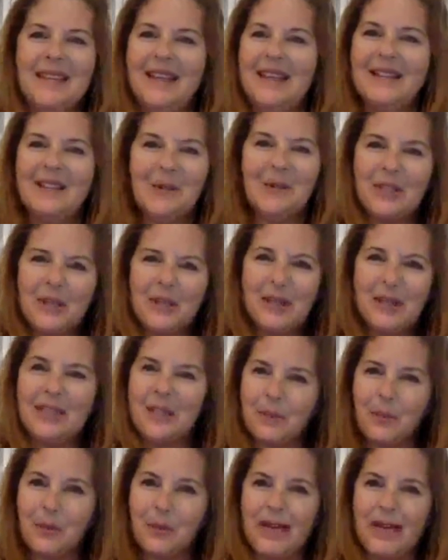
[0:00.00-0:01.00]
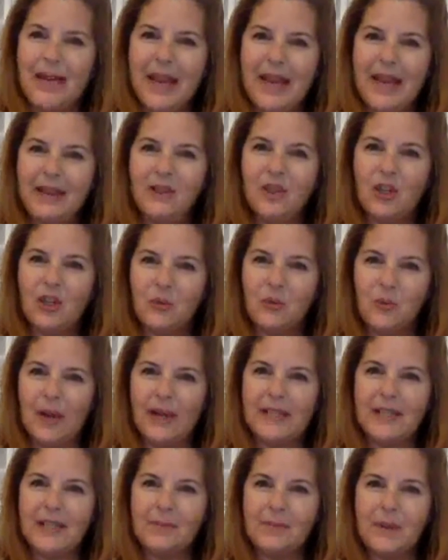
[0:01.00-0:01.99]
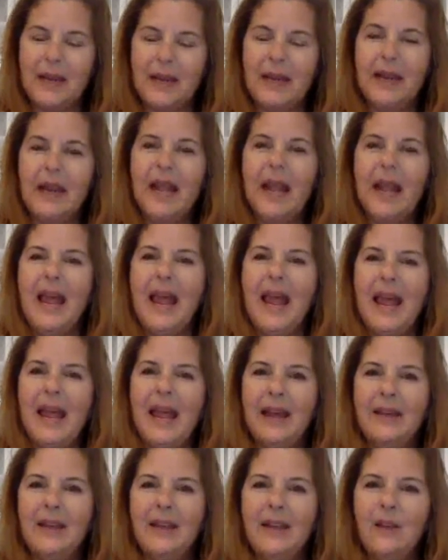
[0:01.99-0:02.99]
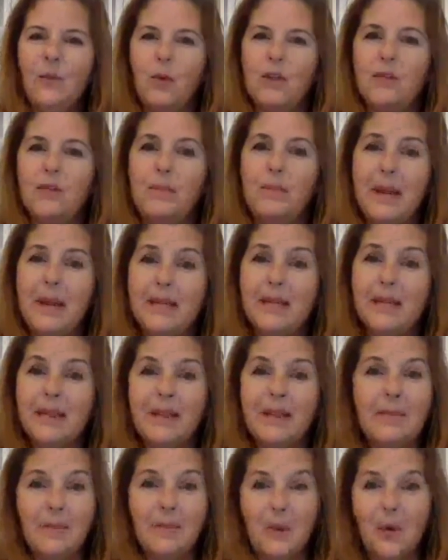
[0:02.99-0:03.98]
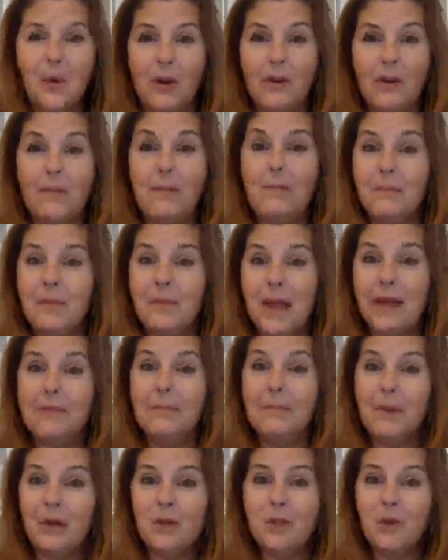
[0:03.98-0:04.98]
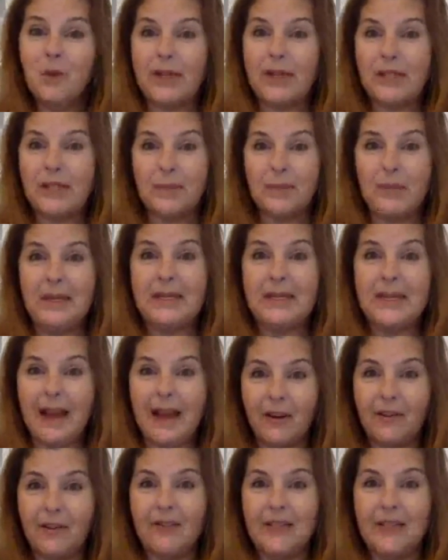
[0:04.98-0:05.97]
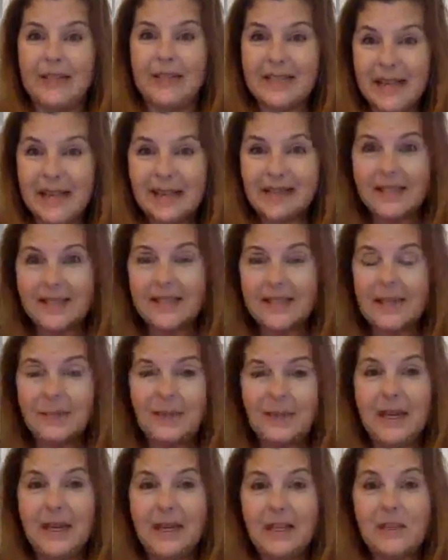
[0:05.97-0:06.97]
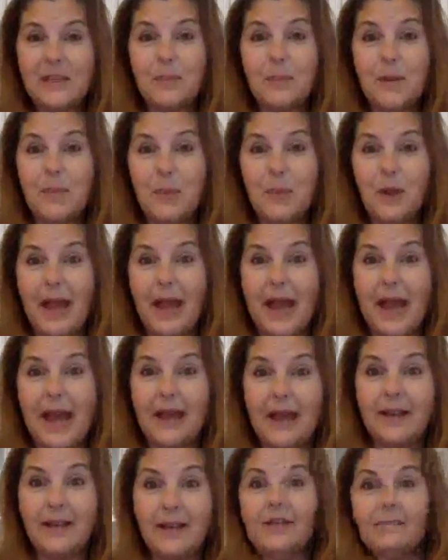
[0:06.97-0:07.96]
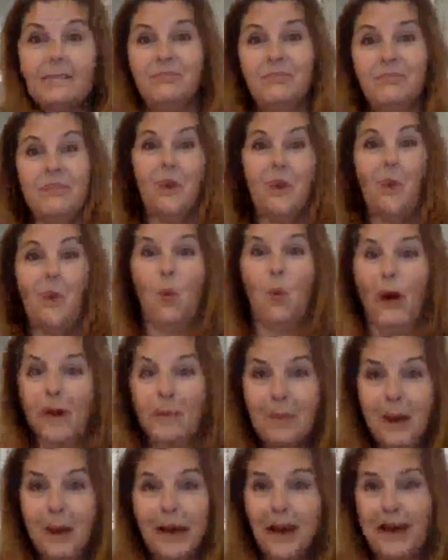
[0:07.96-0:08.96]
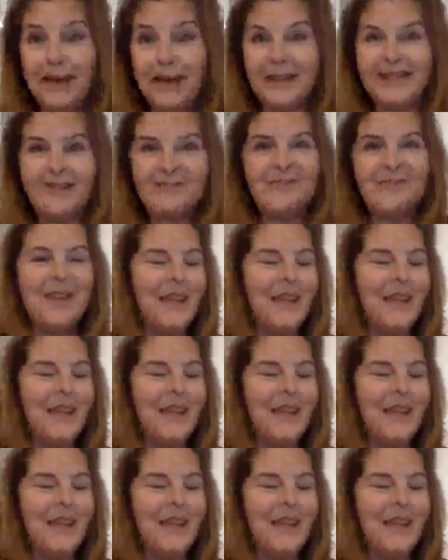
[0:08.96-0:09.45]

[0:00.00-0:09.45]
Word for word: so it's a, it's a pretty ancient recipe and it was basically born like most recipes out of necessity because people had one pot